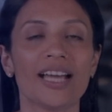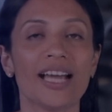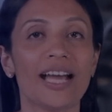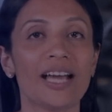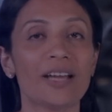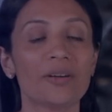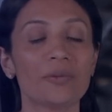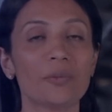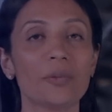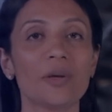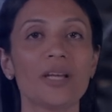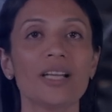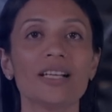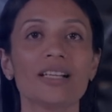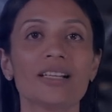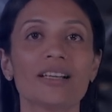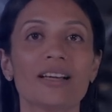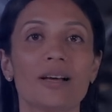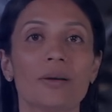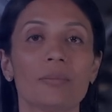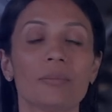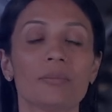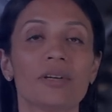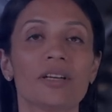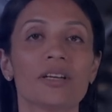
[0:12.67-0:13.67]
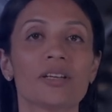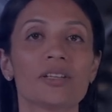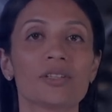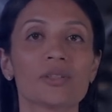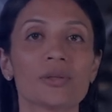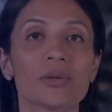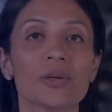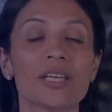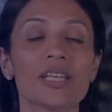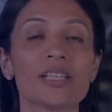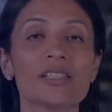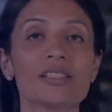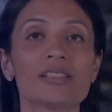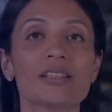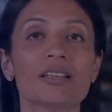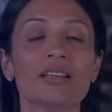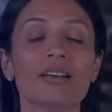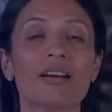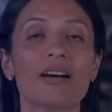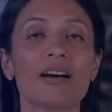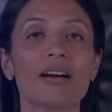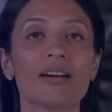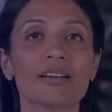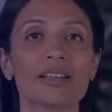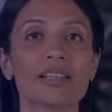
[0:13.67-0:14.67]
and welcome to Intel
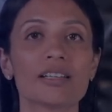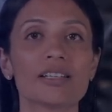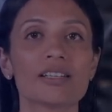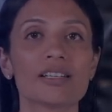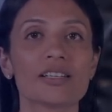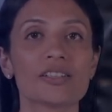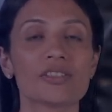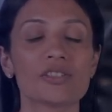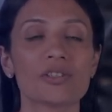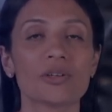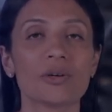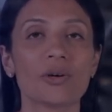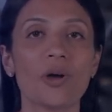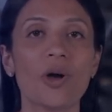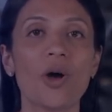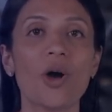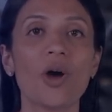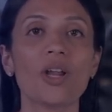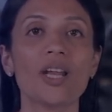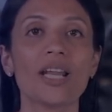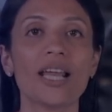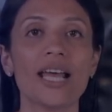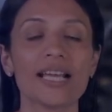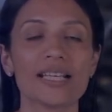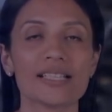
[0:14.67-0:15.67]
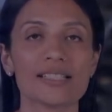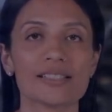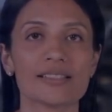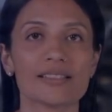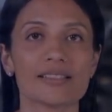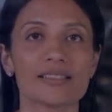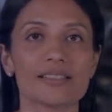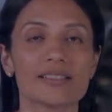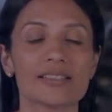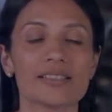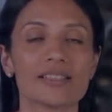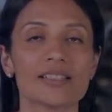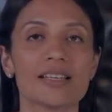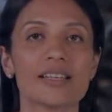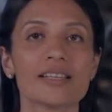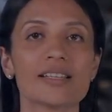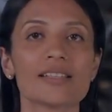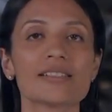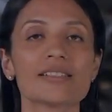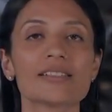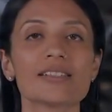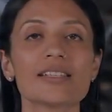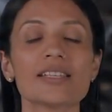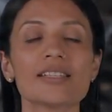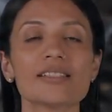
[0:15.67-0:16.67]
Architecture All Access
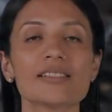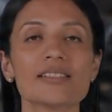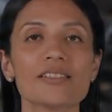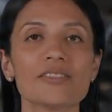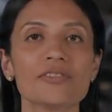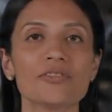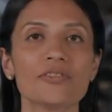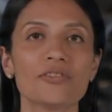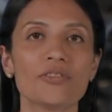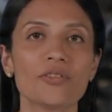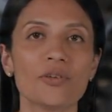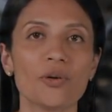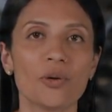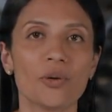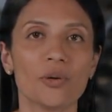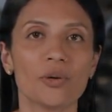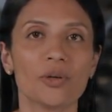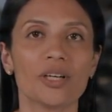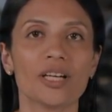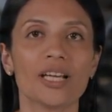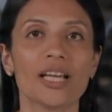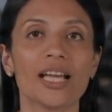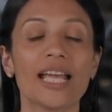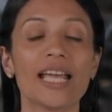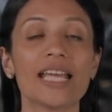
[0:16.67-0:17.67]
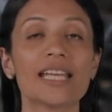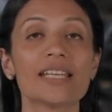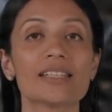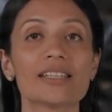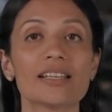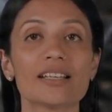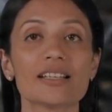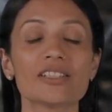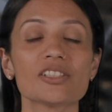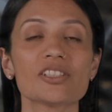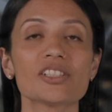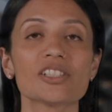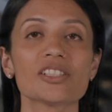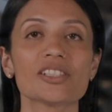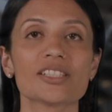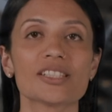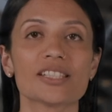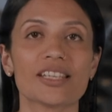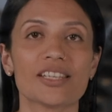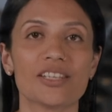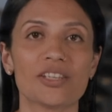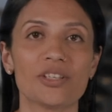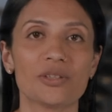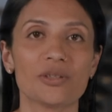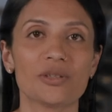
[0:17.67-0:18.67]
Season 4 Intelligent
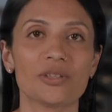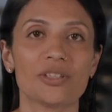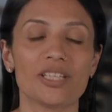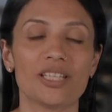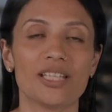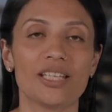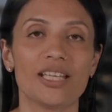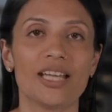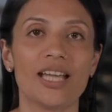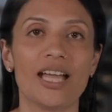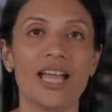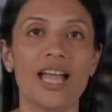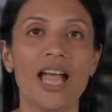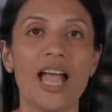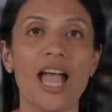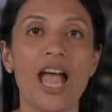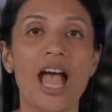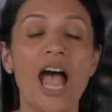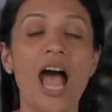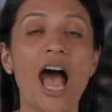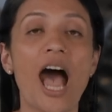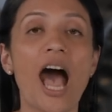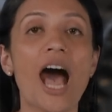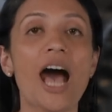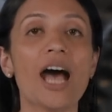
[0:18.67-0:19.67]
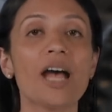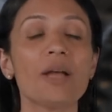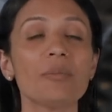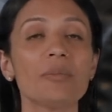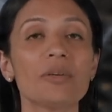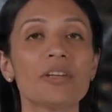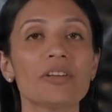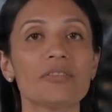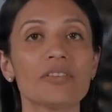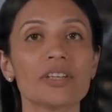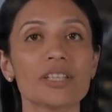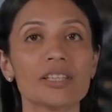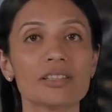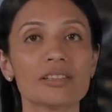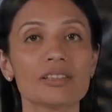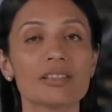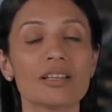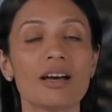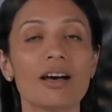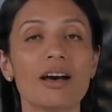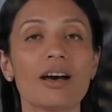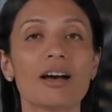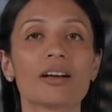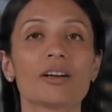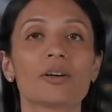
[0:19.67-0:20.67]
Security. I'm
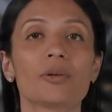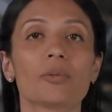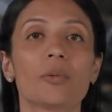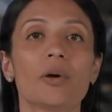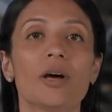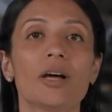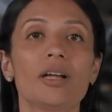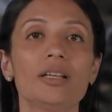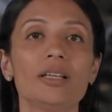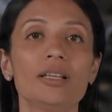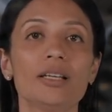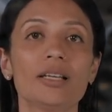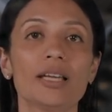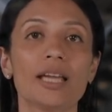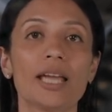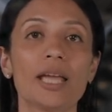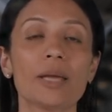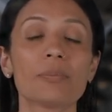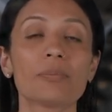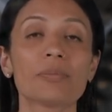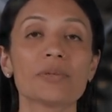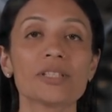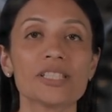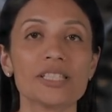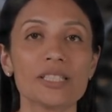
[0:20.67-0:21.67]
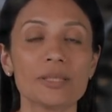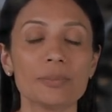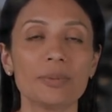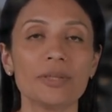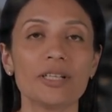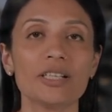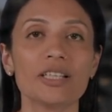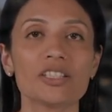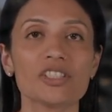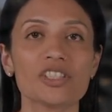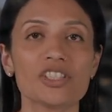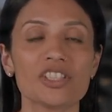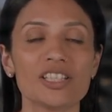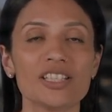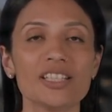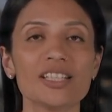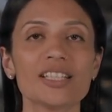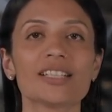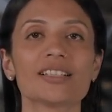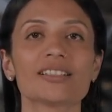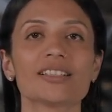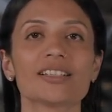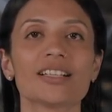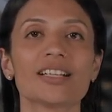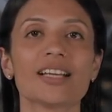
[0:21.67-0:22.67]
Nivedita Aggarwal, a principal
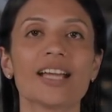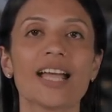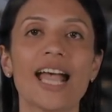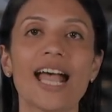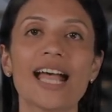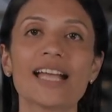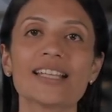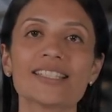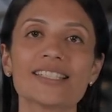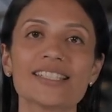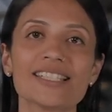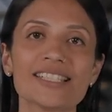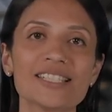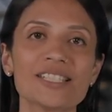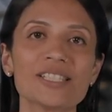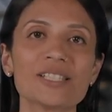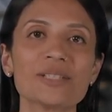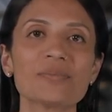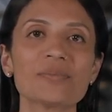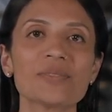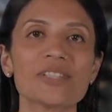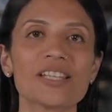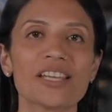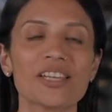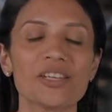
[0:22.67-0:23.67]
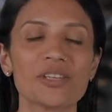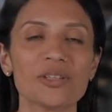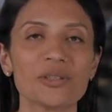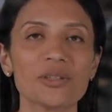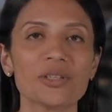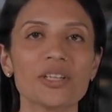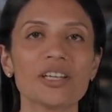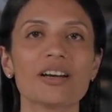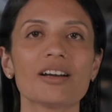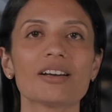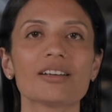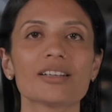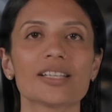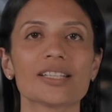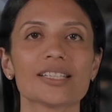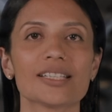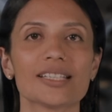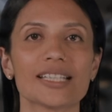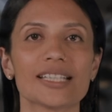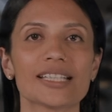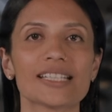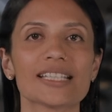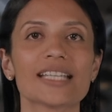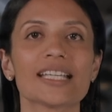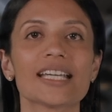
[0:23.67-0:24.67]
engineer and system security
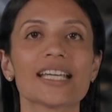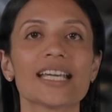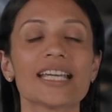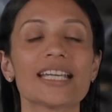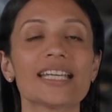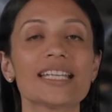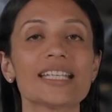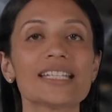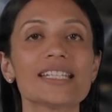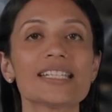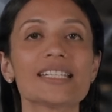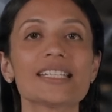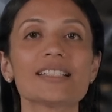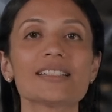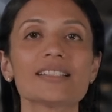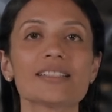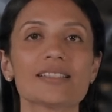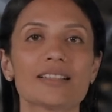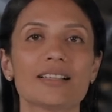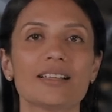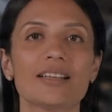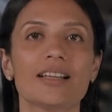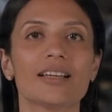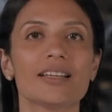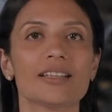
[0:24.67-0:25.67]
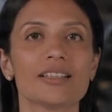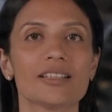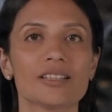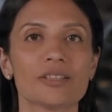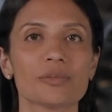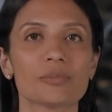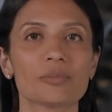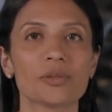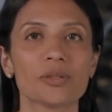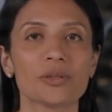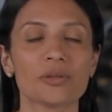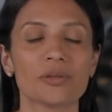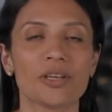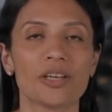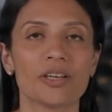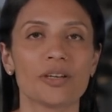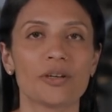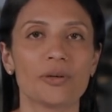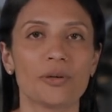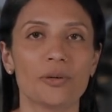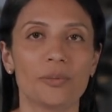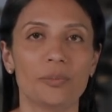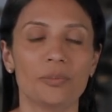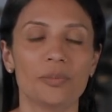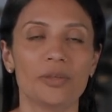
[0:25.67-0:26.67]
architect in Intel's Client Computing
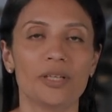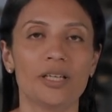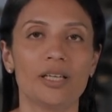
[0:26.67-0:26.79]
Group.